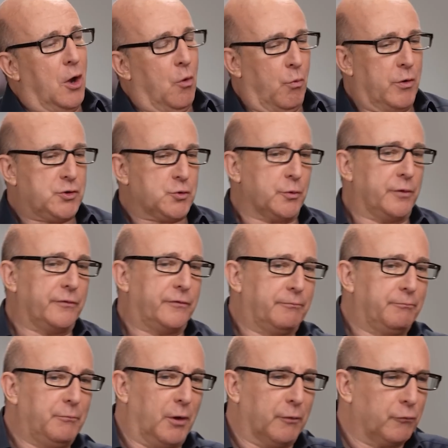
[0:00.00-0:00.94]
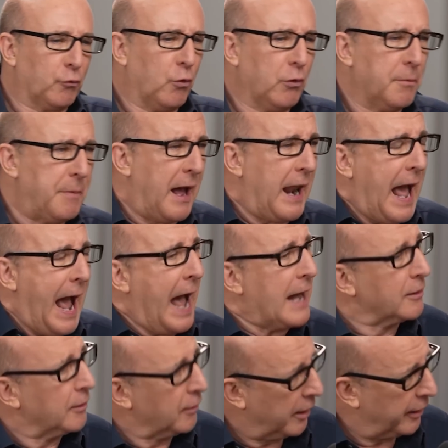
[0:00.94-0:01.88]
which was, it was all about
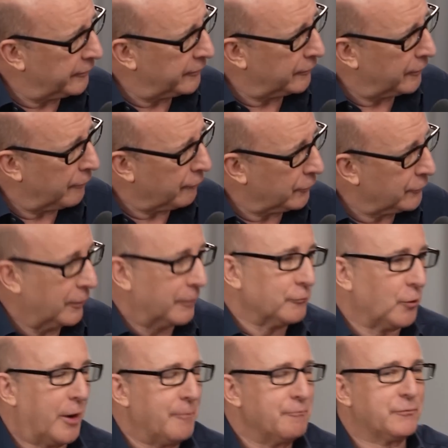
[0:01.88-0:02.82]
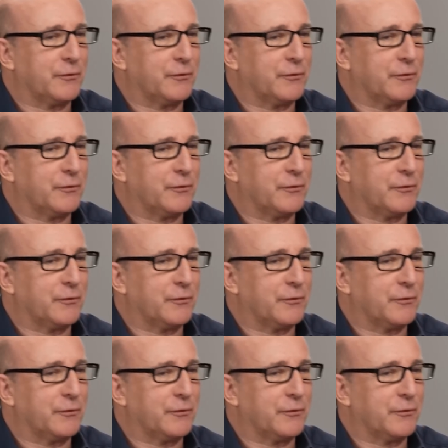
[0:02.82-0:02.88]
analyzing everything, right?